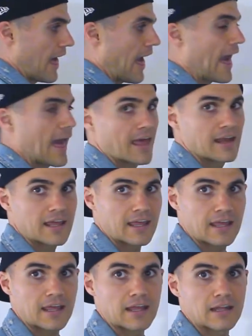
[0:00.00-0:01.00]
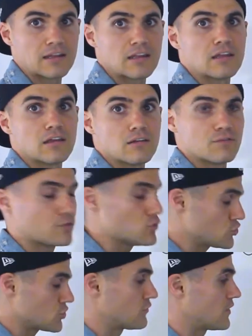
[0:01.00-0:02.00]
And in the
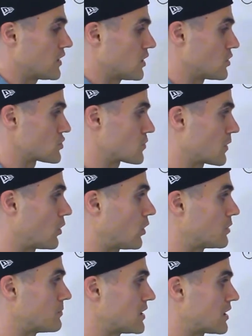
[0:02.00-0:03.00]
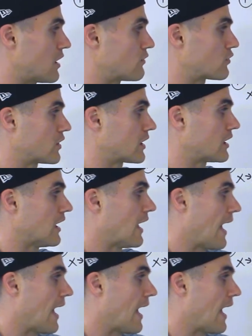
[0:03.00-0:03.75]
future videos, we're going to be covering